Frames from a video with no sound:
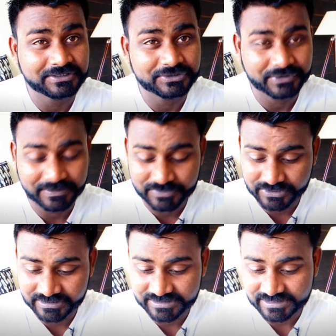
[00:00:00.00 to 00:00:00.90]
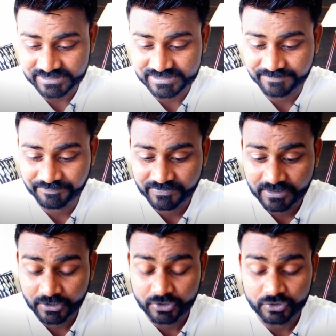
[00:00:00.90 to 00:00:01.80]
into cryptocurrencies.
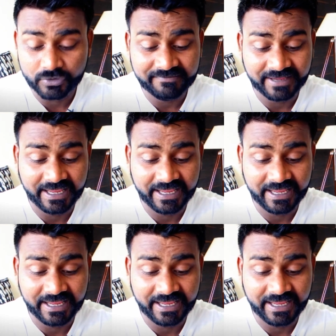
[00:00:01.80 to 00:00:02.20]
You have